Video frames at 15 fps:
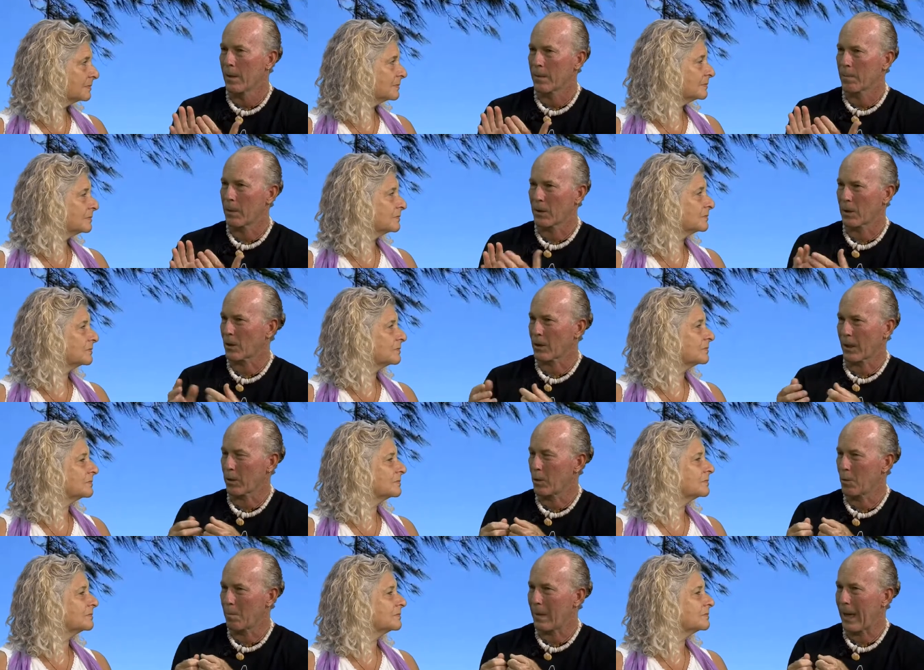Speaker 1: It's just like two
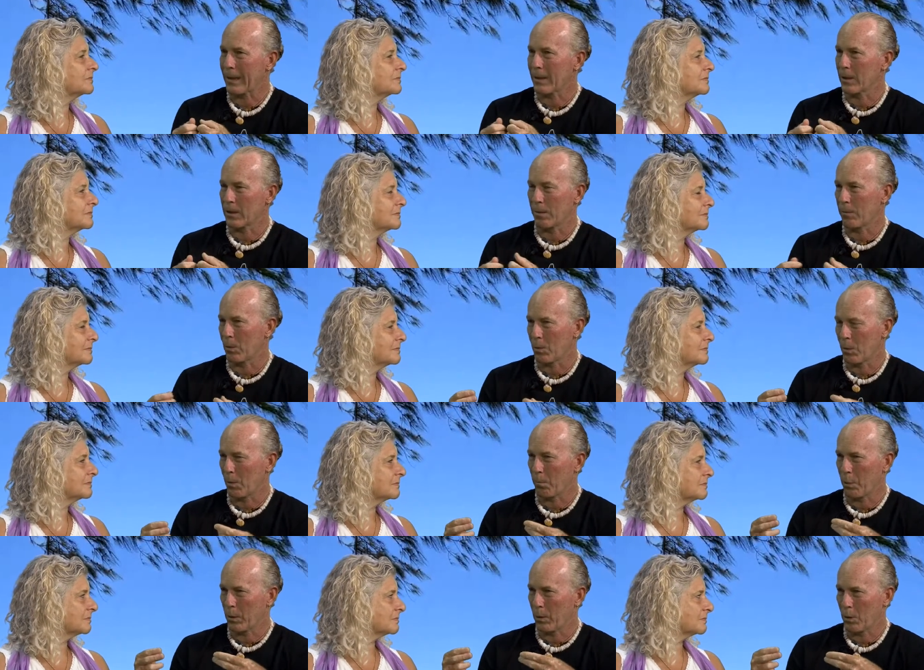magnets. If you turn,
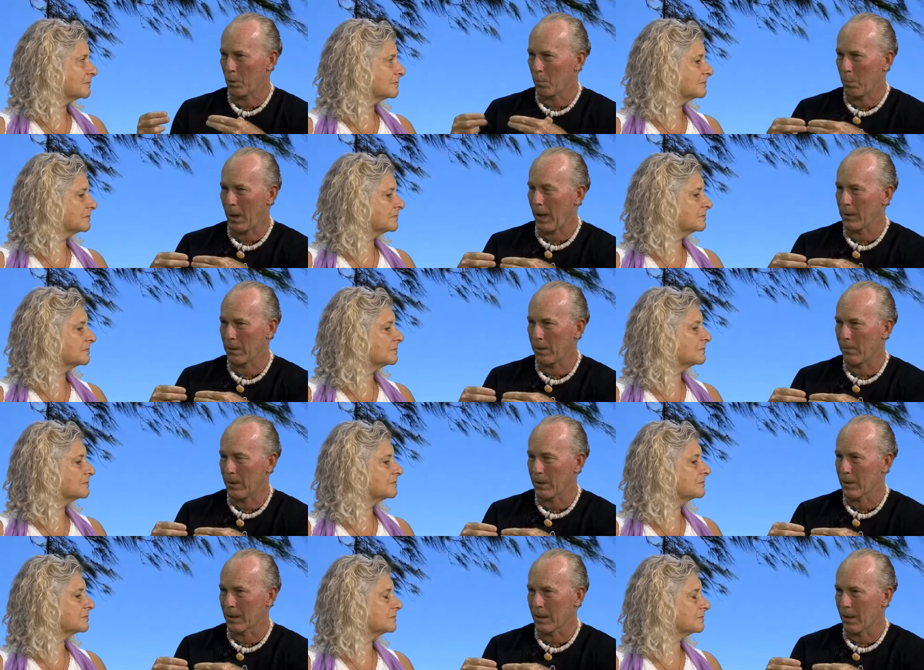put the two positive ends
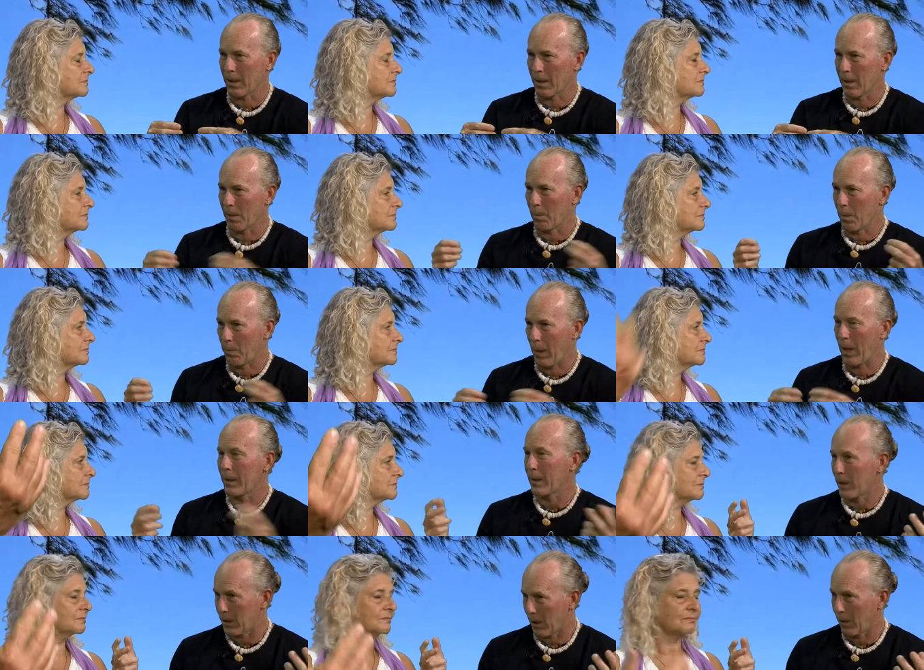together, they repel
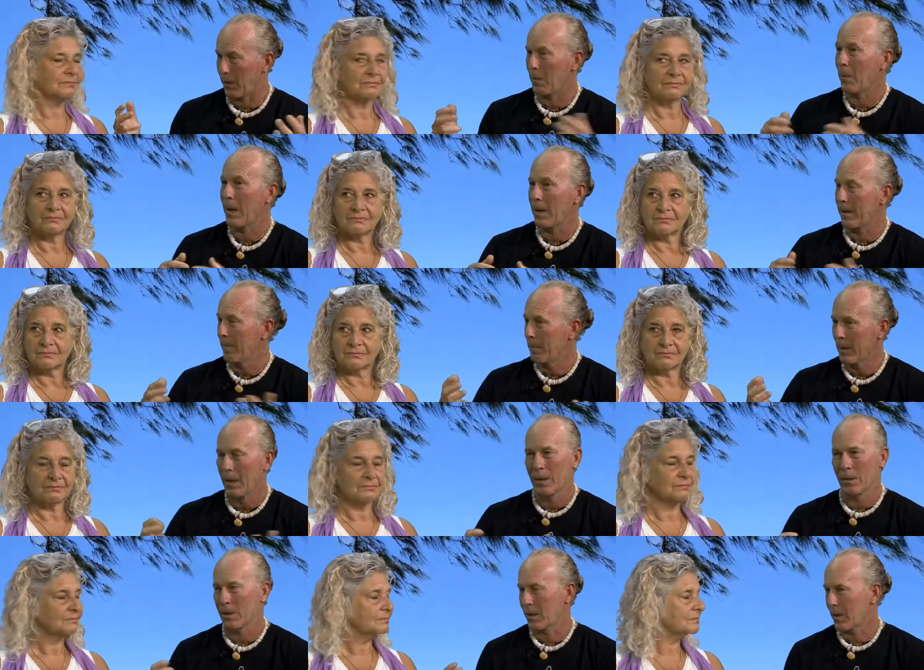each other, right. right? It's
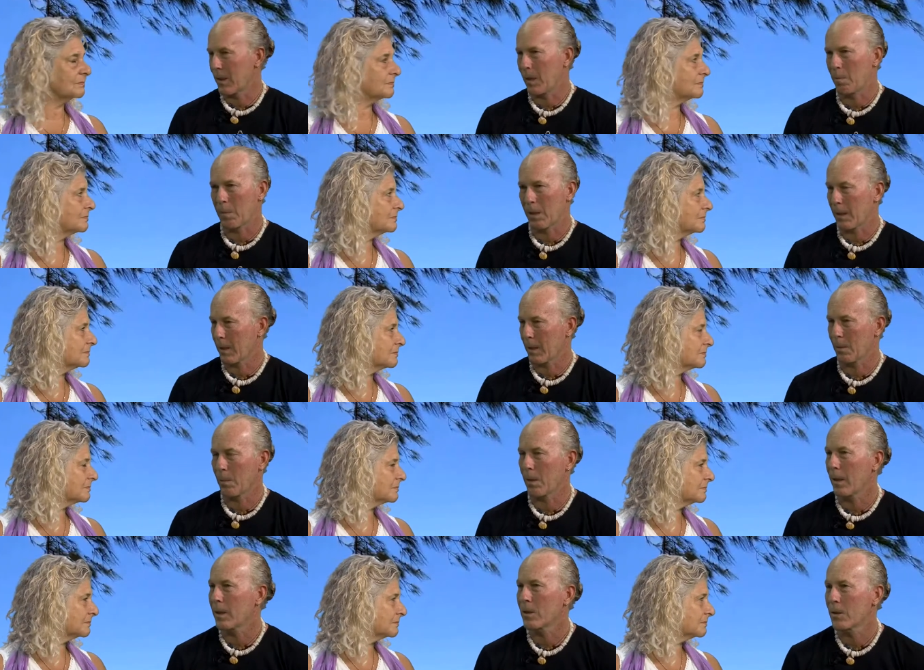the same thing in a
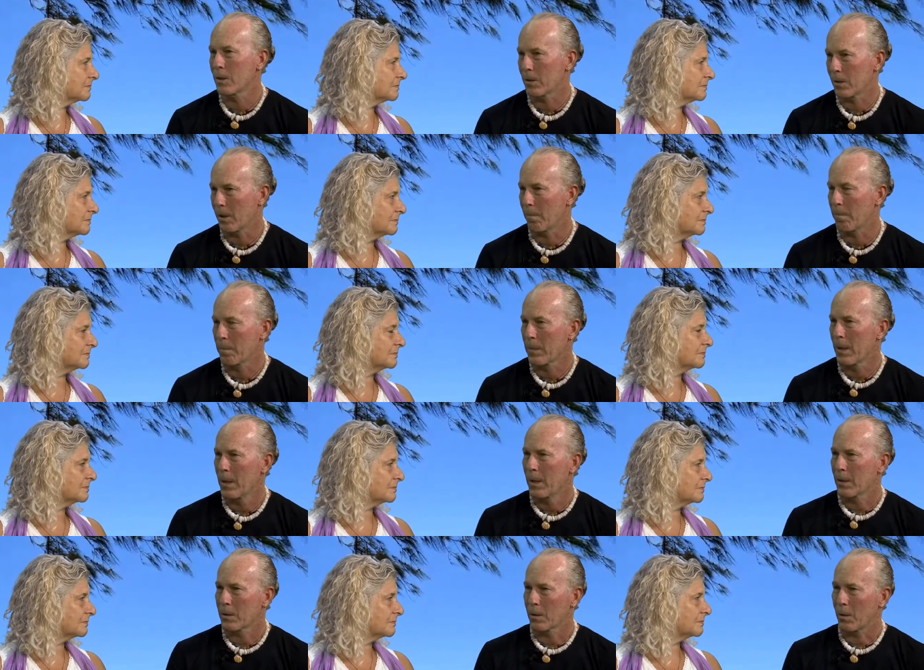relationship.
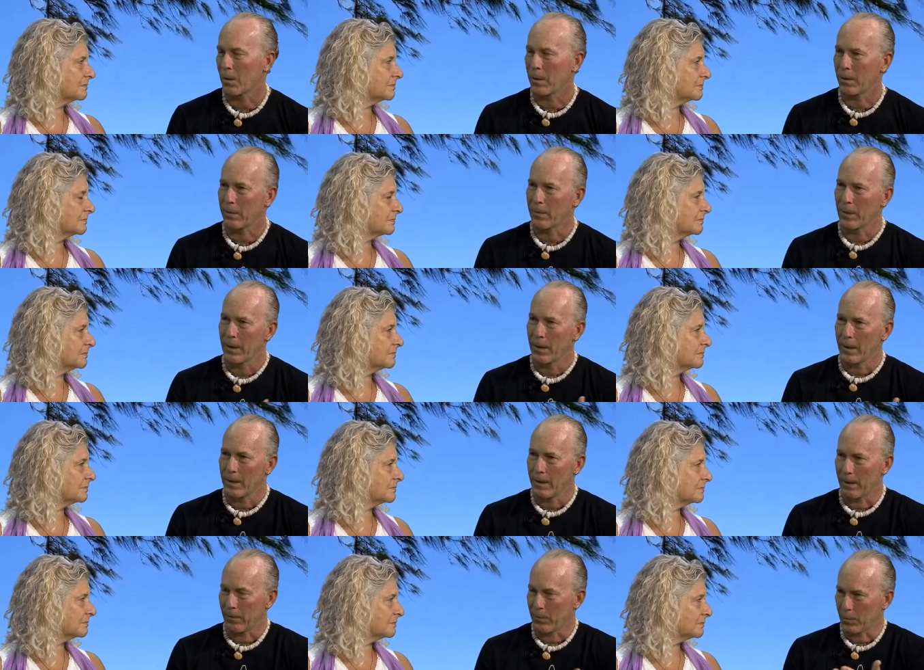So if
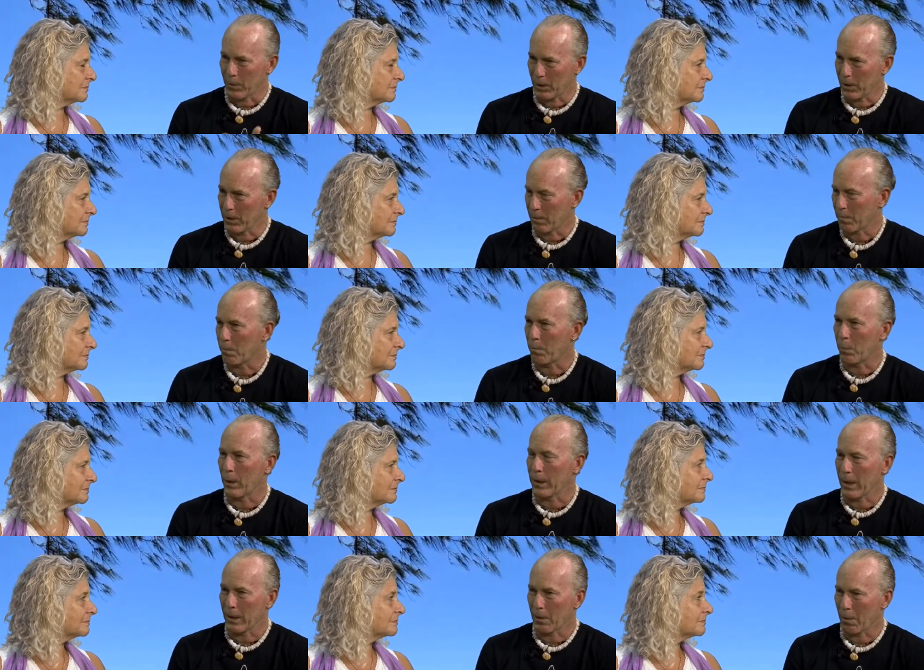if she's
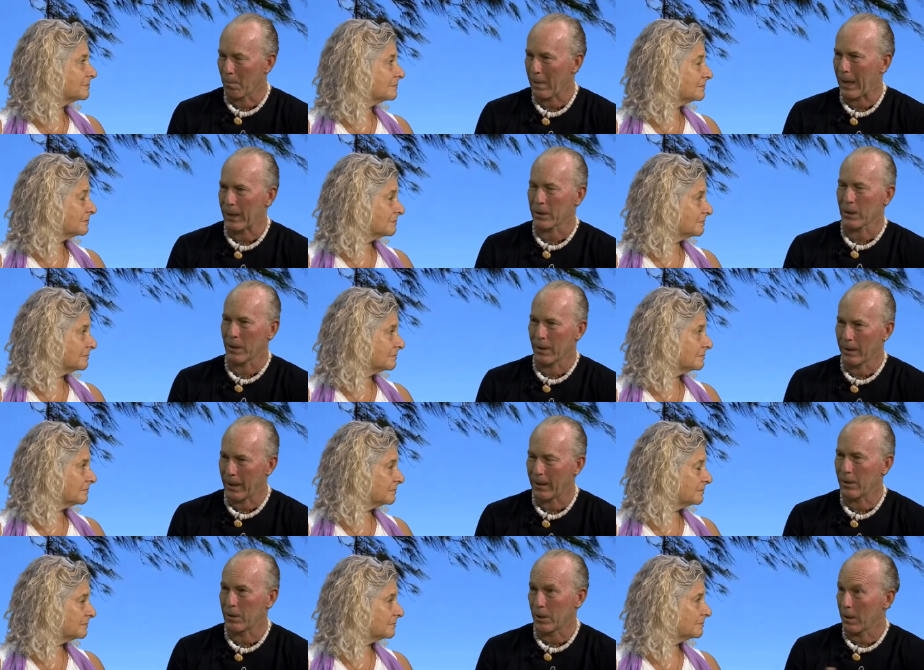bringing her masculine
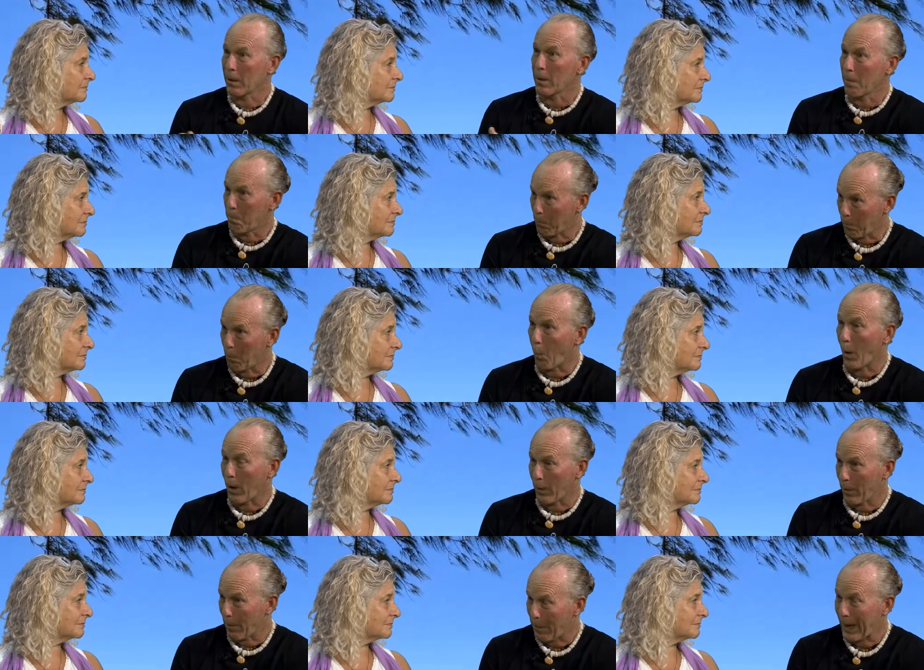energy, the wearing
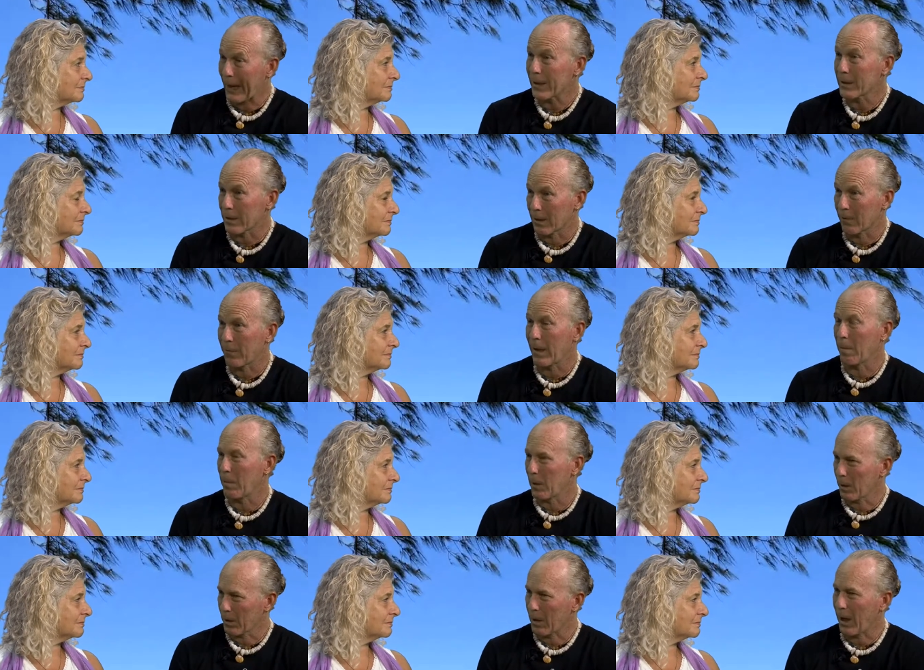the pants in the family
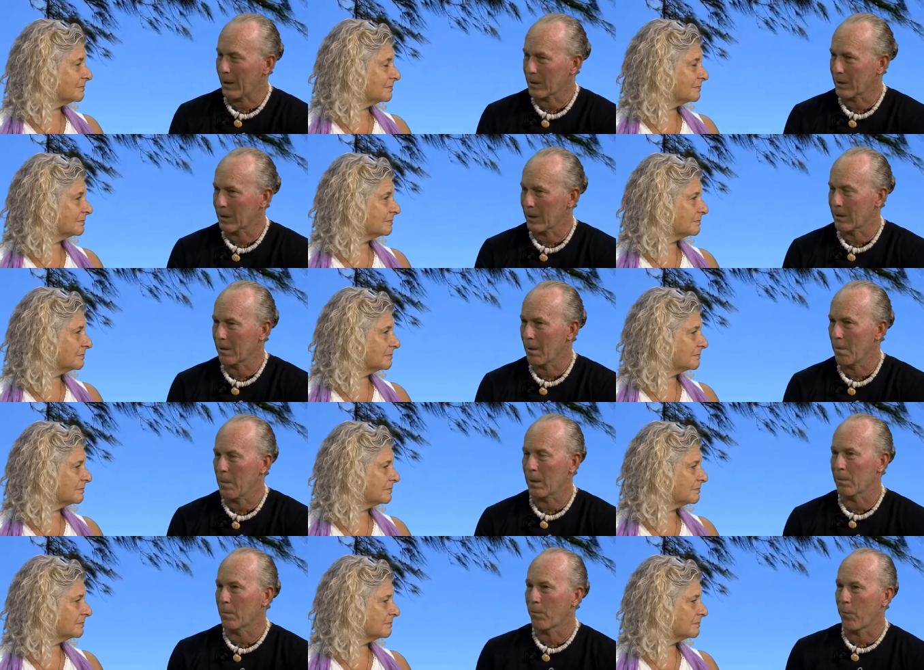right. constantly to him, it
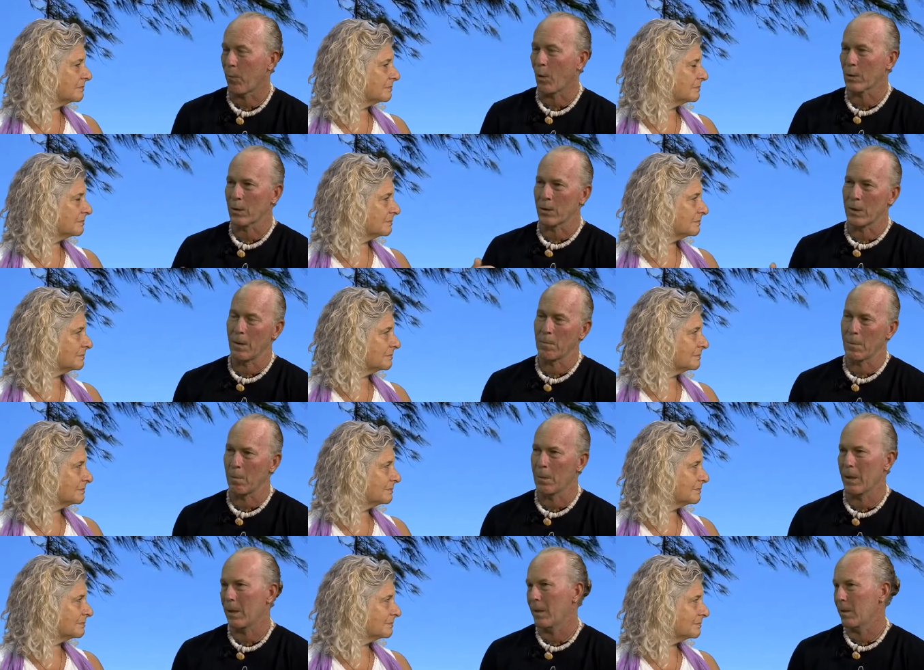forces him to be
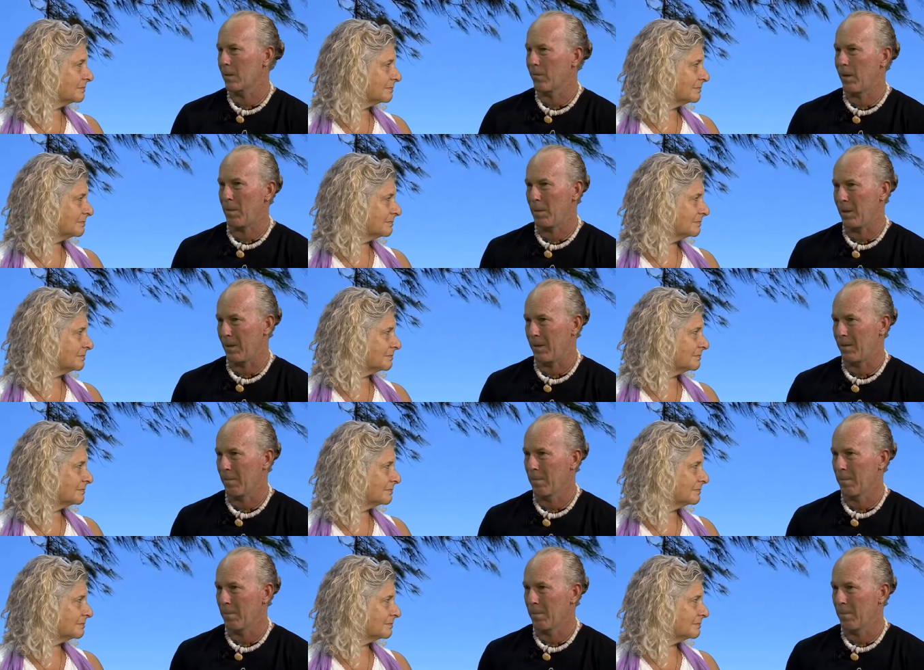in his feminine.